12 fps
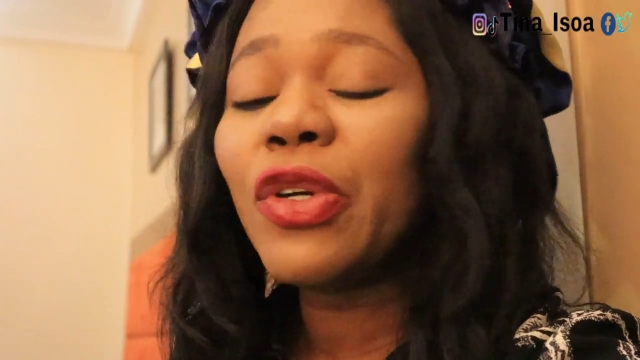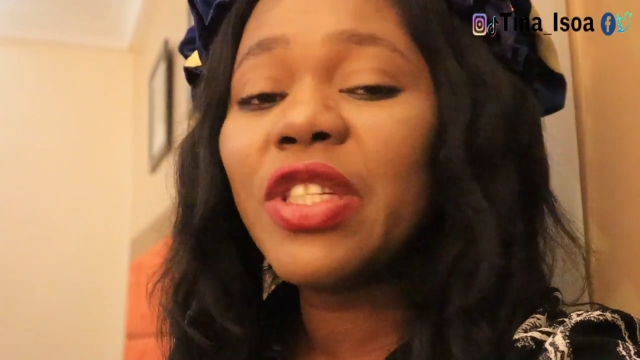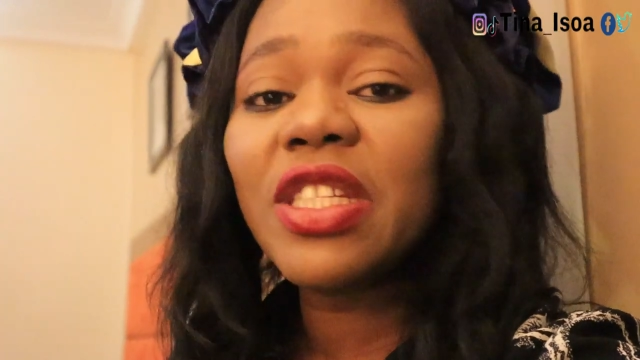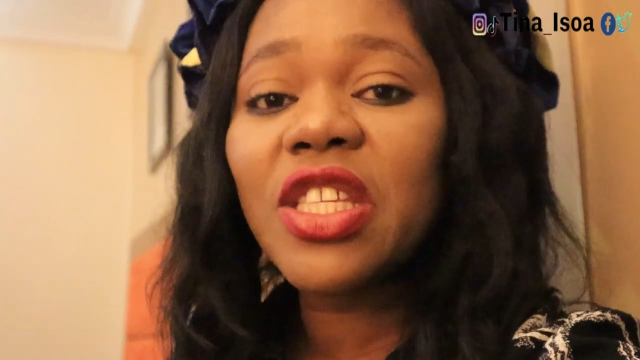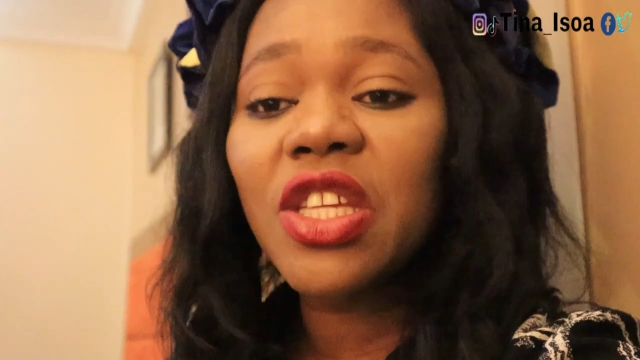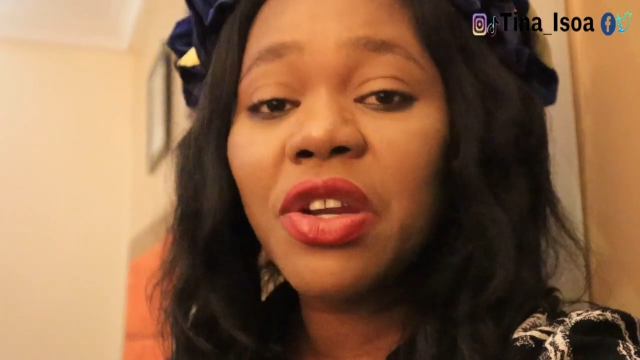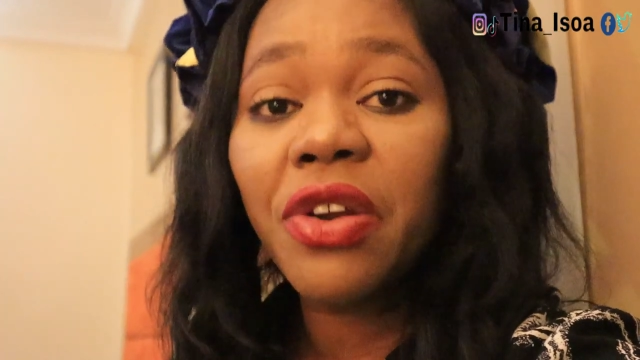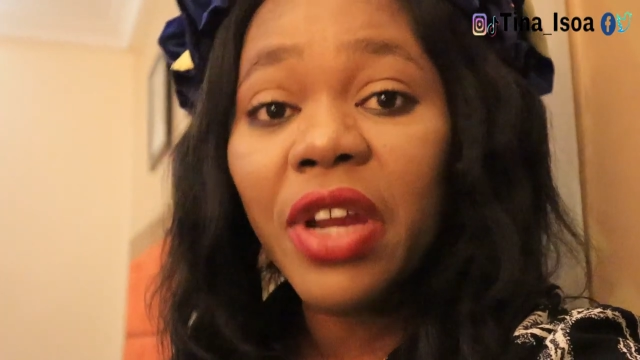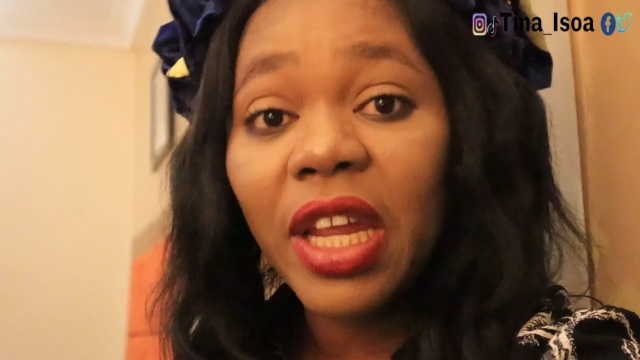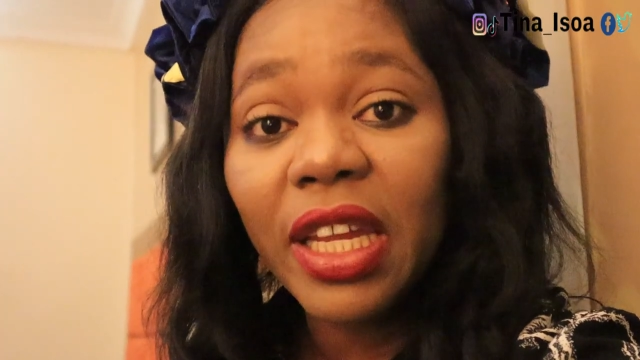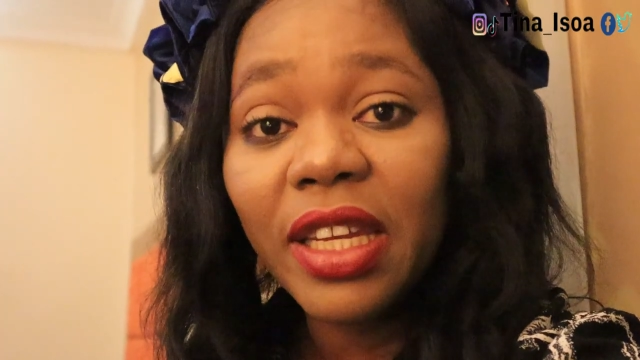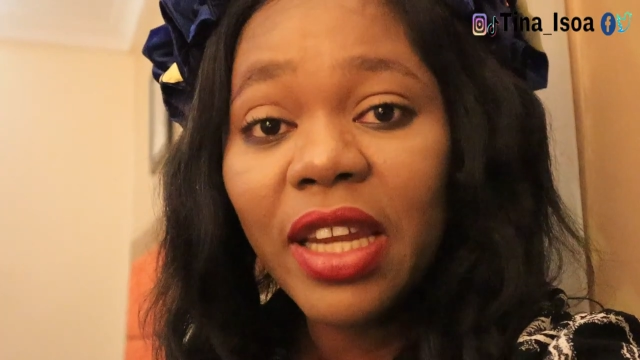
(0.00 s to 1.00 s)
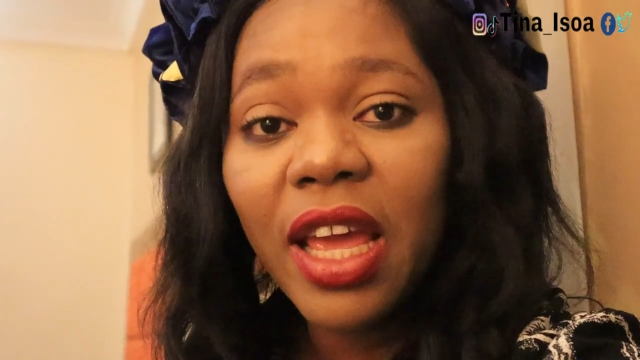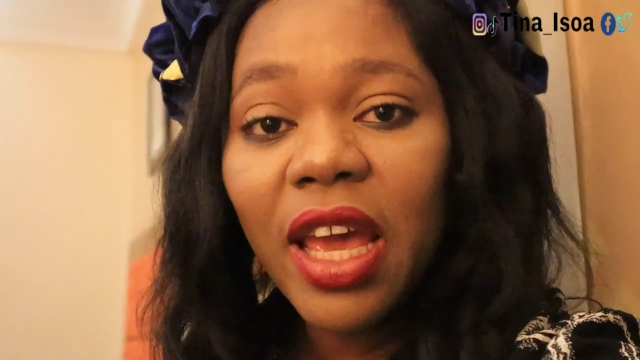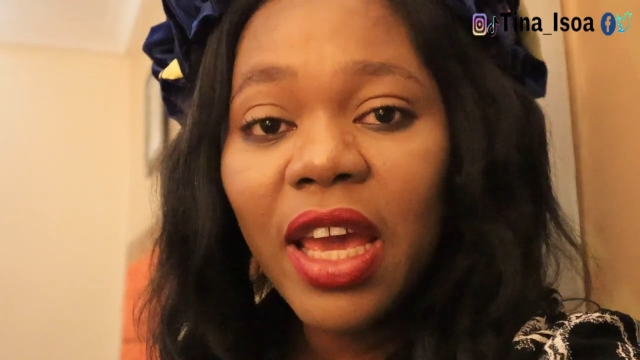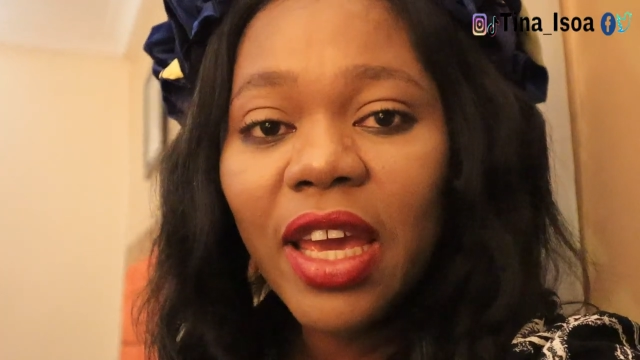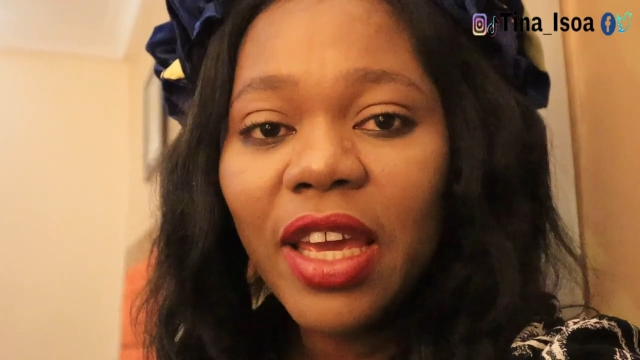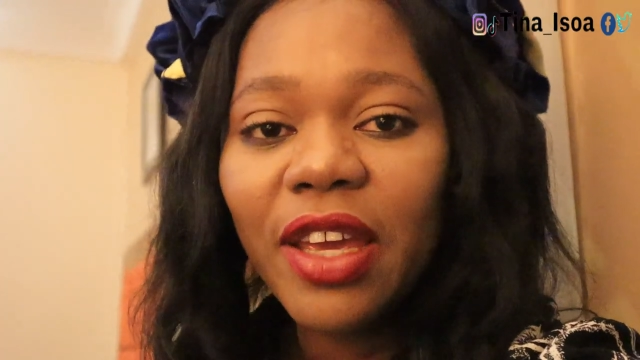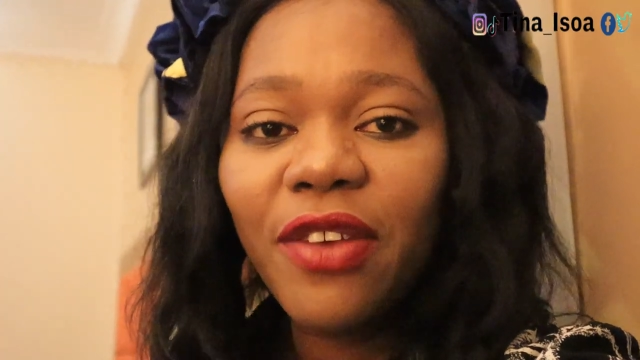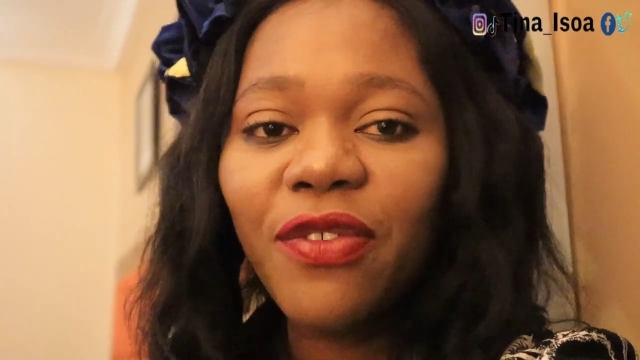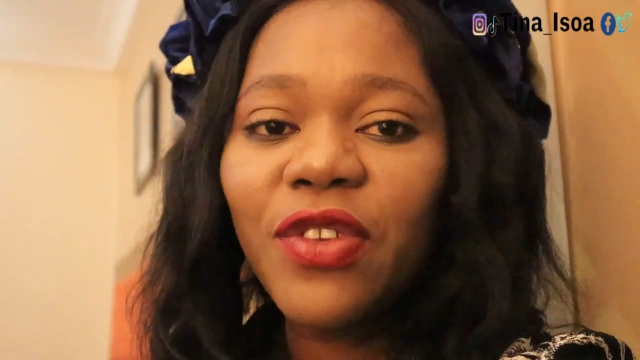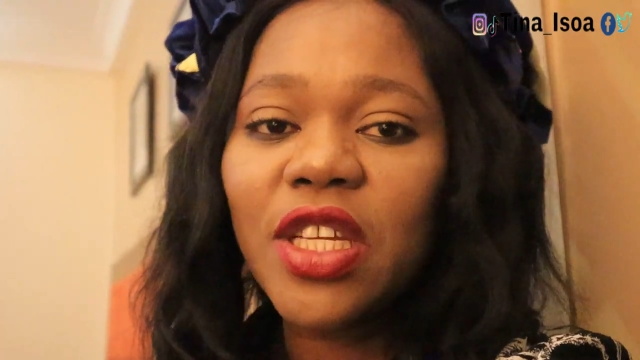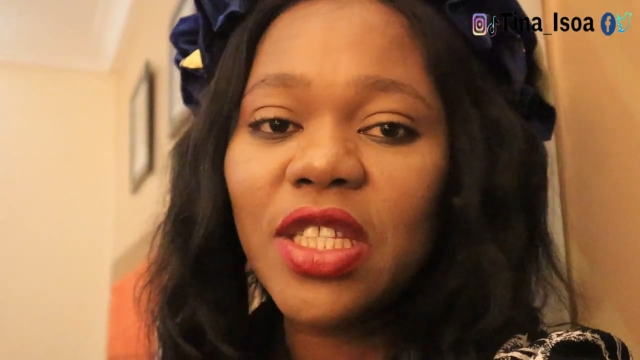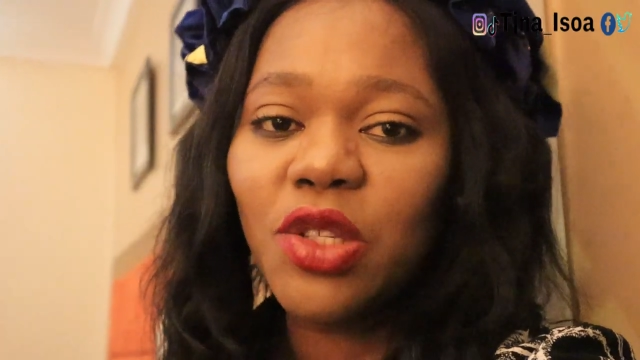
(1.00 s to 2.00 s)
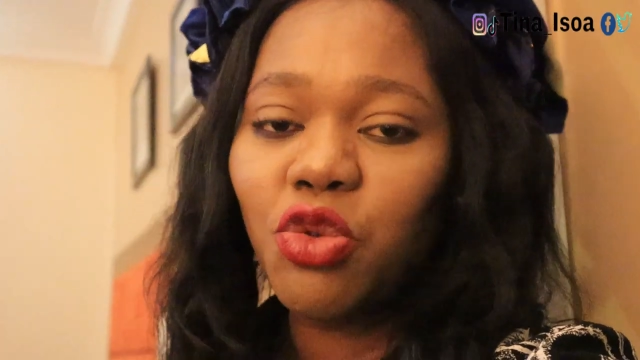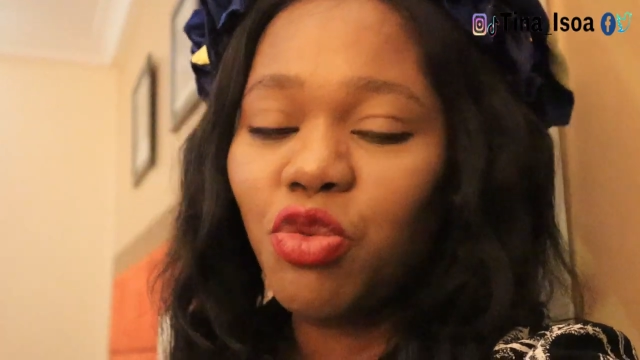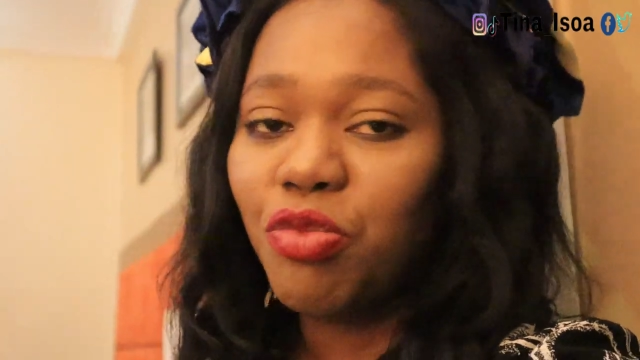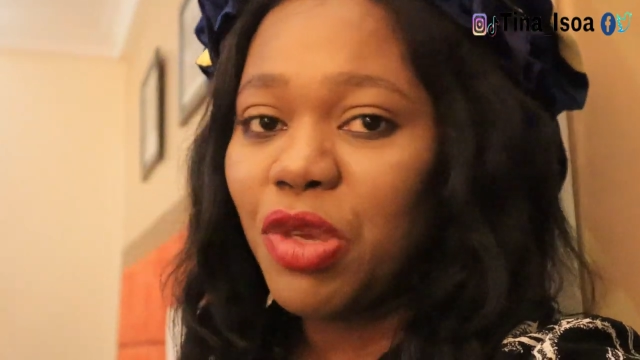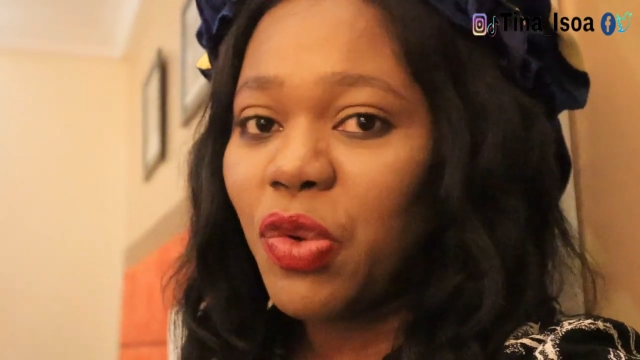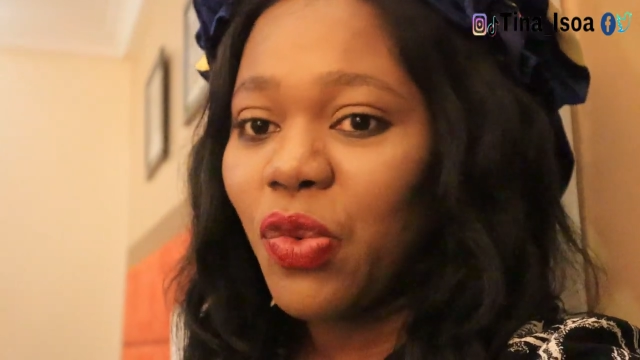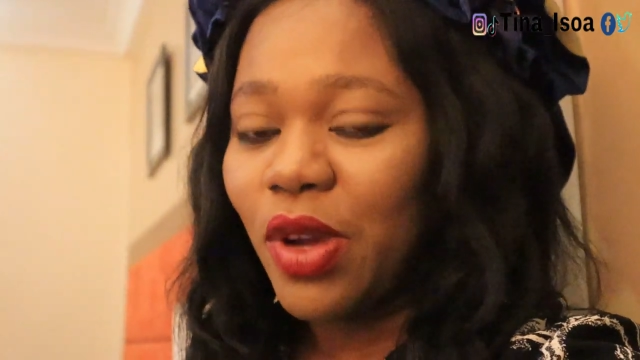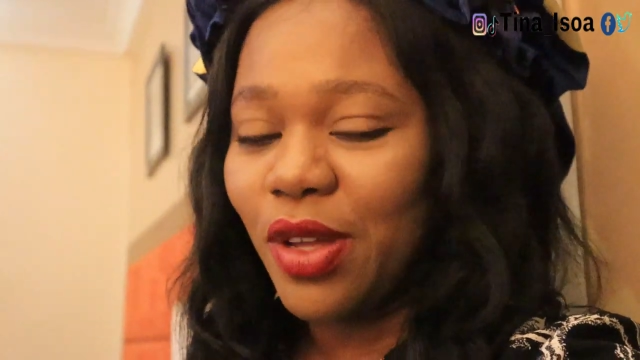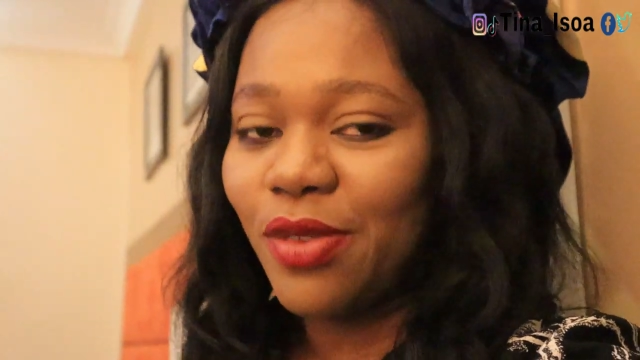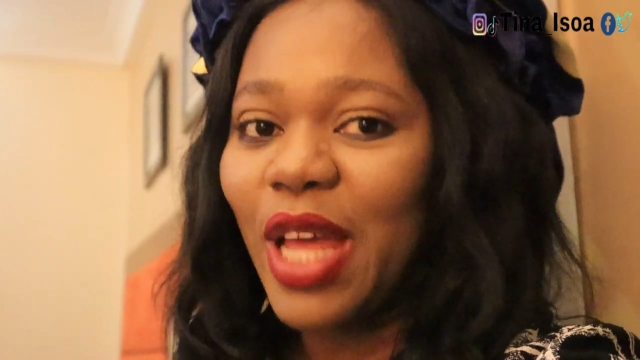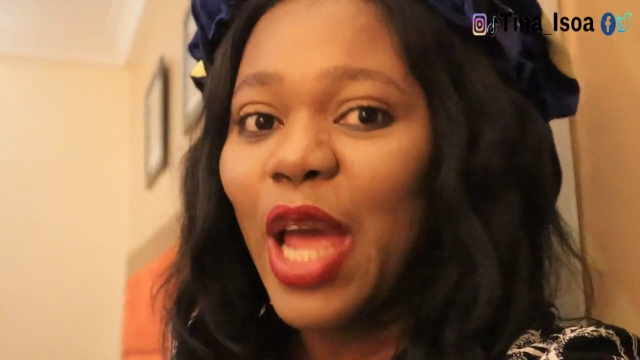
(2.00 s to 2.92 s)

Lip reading: on the screen if they do me well.